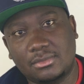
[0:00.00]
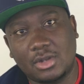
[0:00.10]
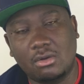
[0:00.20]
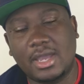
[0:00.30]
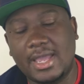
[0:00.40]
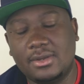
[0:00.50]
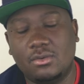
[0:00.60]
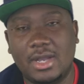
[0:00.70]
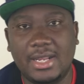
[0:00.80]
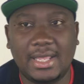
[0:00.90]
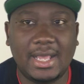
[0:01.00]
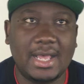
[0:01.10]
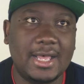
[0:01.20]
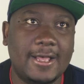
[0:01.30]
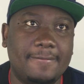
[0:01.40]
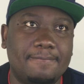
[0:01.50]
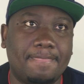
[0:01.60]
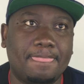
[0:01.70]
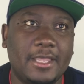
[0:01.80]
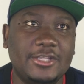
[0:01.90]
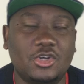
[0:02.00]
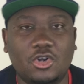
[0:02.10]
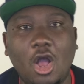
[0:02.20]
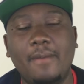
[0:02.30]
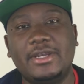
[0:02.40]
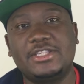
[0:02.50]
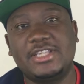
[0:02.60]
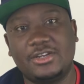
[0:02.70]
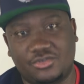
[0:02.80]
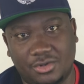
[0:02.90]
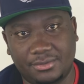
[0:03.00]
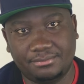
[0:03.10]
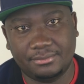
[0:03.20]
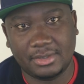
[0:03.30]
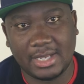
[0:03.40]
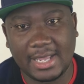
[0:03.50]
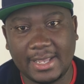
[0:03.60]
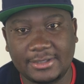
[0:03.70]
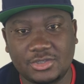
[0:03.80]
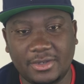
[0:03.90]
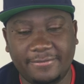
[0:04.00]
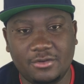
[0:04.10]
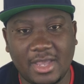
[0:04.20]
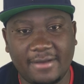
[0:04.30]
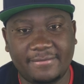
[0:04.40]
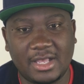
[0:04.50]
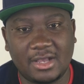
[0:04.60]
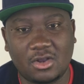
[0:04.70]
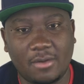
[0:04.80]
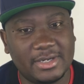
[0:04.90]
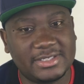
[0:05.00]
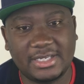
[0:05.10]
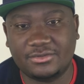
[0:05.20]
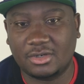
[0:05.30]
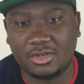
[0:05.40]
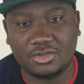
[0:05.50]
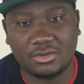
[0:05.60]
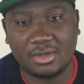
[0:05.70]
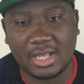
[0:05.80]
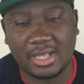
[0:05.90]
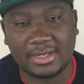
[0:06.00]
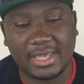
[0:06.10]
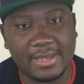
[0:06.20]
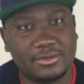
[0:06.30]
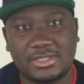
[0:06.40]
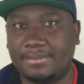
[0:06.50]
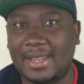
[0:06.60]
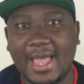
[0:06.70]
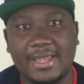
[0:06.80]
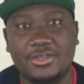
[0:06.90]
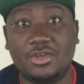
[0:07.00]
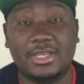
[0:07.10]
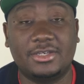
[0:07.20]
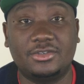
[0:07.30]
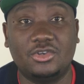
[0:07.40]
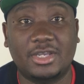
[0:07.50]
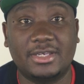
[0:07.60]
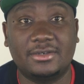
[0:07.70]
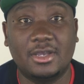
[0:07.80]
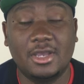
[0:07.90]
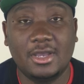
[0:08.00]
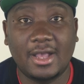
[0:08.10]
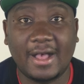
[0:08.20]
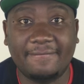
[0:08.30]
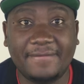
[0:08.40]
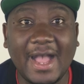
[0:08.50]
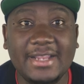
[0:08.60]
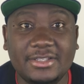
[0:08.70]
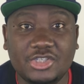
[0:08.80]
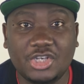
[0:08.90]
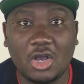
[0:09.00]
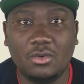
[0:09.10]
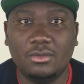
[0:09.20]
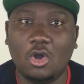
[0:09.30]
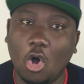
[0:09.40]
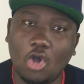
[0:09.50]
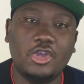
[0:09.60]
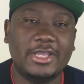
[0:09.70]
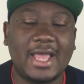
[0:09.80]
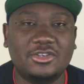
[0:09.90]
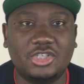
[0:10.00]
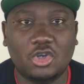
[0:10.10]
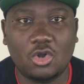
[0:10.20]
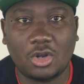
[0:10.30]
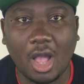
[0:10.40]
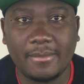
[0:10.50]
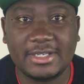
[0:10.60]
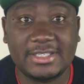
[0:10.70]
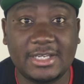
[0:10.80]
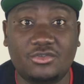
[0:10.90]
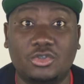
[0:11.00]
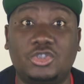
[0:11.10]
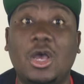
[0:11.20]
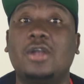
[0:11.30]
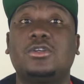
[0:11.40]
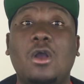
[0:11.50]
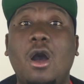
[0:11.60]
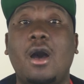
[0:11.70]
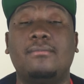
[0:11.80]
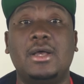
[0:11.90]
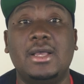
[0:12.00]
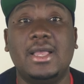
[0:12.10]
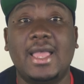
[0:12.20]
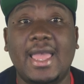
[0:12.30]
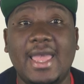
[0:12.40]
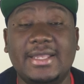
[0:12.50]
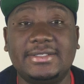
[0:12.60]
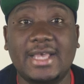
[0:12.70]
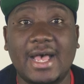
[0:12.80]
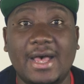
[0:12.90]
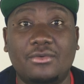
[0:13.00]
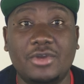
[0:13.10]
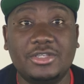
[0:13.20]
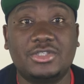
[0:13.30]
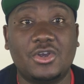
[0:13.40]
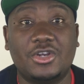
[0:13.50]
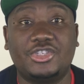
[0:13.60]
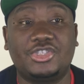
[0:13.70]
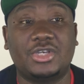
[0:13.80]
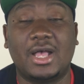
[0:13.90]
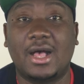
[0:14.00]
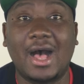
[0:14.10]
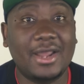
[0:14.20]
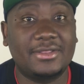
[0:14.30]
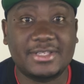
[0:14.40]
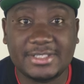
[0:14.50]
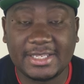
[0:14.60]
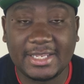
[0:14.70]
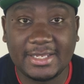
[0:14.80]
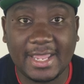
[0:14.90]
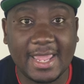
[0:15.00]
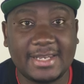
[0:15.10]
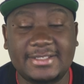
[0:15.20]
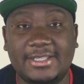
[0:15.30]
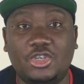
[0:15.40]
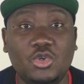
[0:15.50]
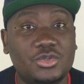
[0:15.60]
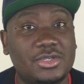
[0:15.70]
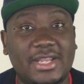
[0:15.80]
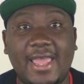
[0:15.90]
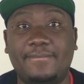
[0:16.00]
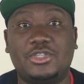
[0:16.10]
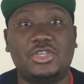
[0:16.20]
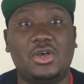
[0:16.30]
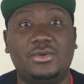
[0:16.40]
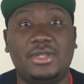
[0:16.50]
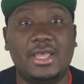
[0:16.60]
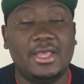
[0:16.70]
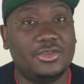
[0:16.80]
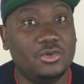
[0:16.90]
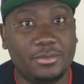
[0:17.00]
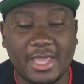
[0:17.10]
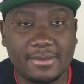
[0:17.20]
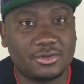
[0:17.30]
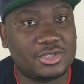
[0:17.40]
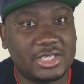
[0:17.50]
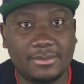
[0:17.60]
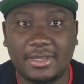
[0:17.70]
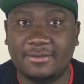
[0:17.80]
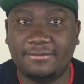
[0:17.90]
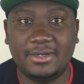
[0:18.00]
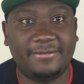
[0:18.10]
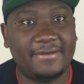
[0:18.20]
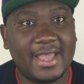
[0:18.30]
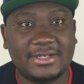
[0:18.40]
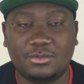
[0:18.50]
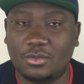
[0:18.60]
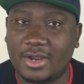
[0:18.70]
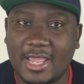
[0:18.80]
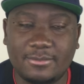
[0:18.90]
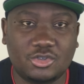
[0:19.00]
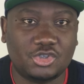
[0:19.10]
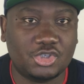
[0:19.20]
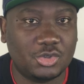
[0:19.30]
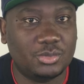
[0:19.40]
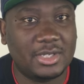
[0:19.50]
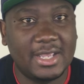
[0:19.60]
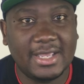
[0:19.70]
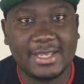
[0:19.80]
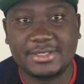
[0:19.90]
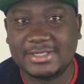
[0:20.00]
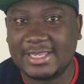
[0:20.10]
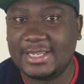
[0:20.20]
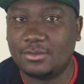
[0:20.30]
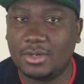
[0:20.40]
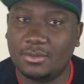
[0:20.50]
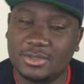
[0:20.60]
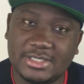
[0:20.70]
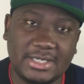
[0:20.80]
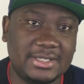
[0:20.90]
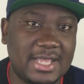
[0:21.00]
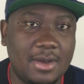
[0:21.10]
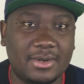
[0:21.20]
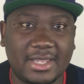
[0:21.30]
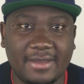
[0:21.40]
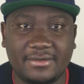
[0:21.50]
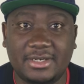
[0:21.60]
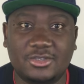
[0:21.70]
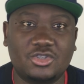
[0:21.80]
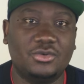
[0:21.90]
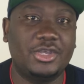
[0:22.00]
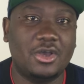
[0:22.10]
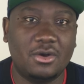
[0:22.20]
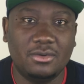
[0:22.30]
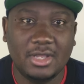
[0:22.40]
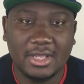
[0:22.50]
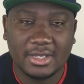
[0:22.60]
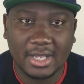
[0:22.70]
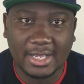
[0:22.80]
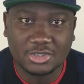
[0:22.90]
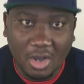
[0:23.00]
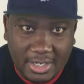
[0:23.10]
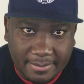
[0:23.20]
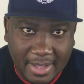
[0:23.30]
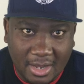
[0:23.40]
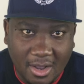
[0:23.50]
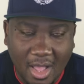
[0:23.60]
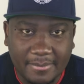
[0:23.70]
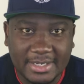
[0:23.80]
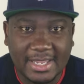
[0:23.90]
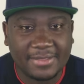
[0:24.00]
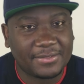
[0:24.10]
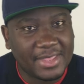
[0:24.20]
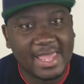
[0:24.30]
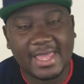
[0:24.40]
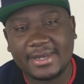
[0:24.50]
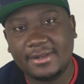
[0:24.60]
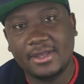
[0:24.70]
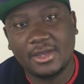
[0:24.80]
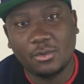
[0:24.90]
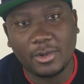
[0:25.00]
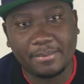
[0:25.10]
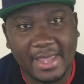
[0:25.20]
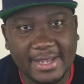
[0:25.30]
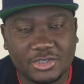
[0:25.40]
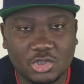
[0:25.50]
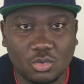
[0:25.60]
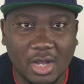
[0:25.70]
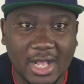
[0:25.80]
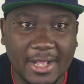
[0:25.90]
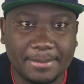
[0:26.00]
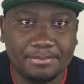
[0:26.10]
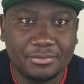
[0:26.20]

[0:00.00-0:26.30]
okay well um, it's on comedy central uh, so if you have uh, comedy central on your uh, cable supplier you can you can uh, find the show or you can actually go to comedycentral.com and research Hart of the City, and it's the Houston episode. You'll be able to see me in full effect. We were able to shoot a scene where we're sitting down with Kevin in a studio uh, talking about comedy, and then we pan to uh,